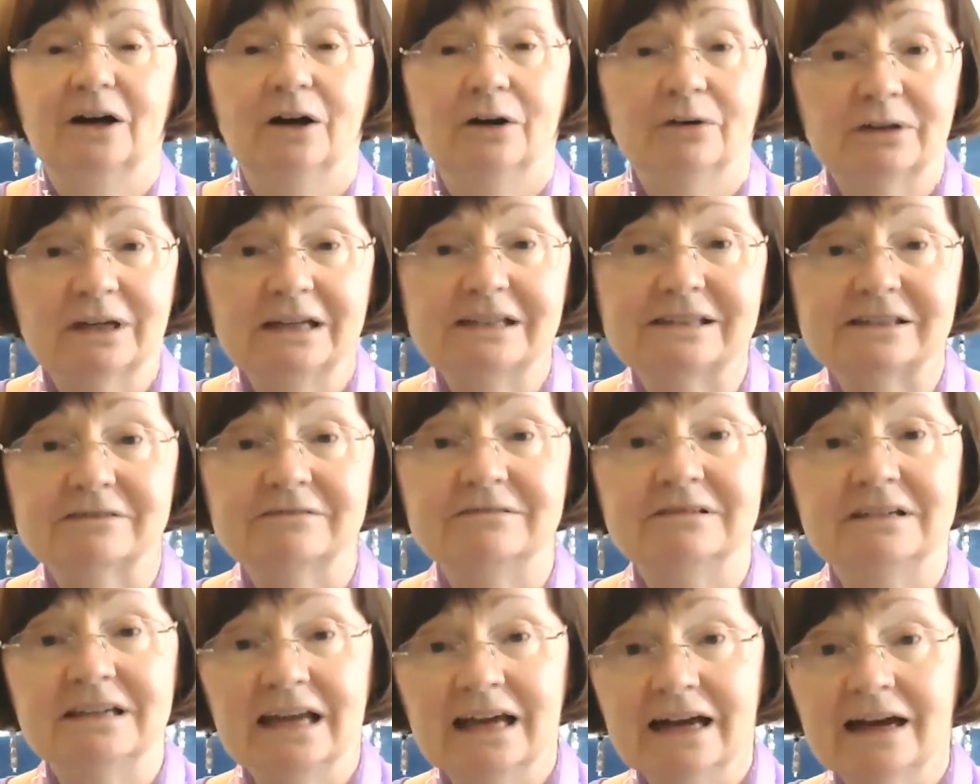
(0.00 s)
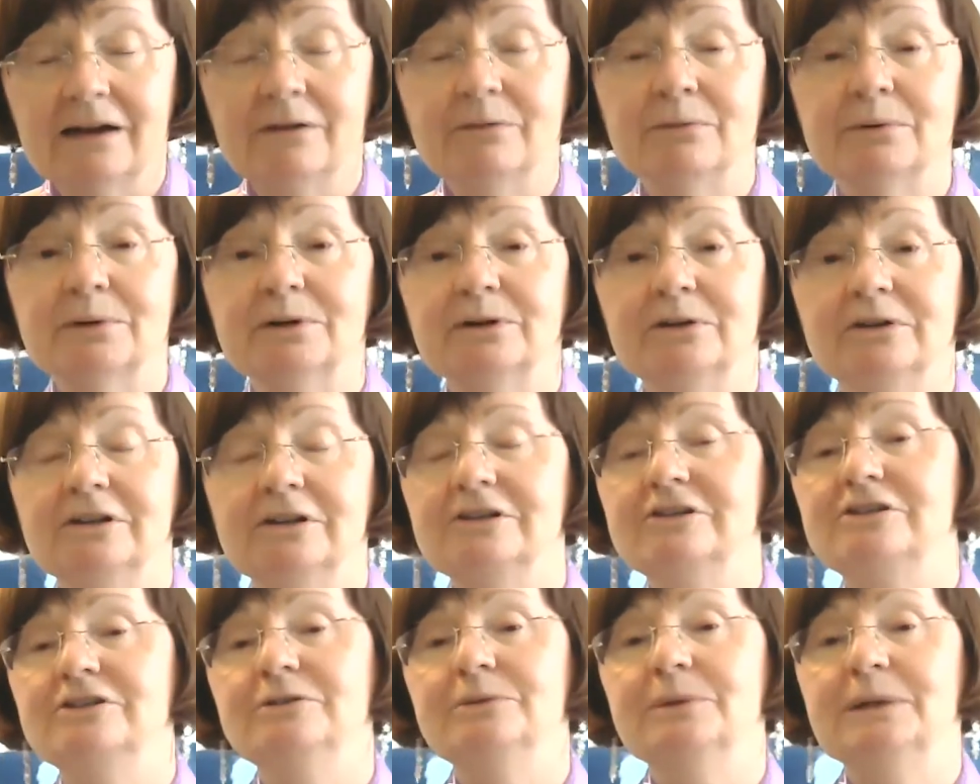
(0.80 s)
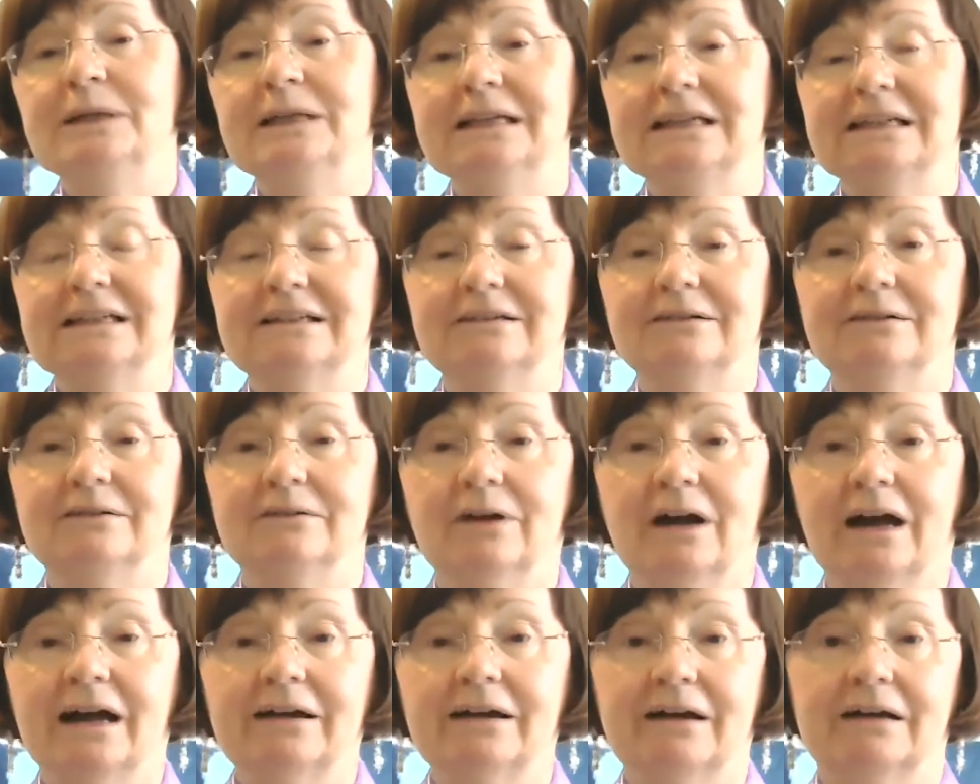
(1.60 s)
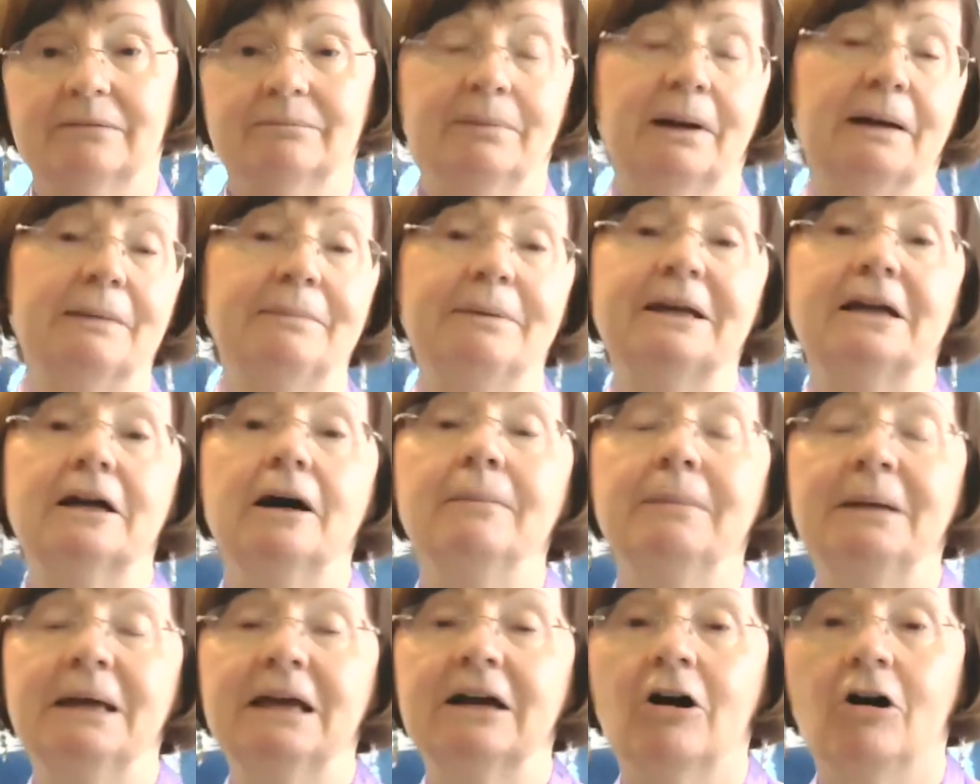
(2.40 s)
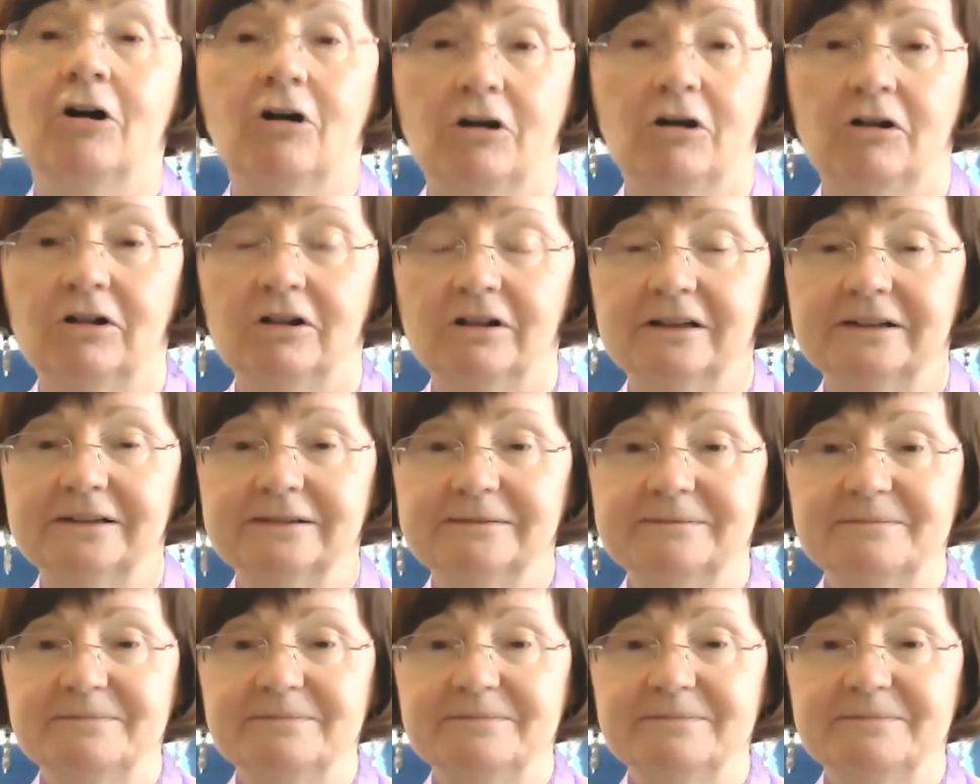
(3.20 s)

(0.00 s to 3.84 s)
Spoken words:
Okay, so now we're going to do it by becoming all.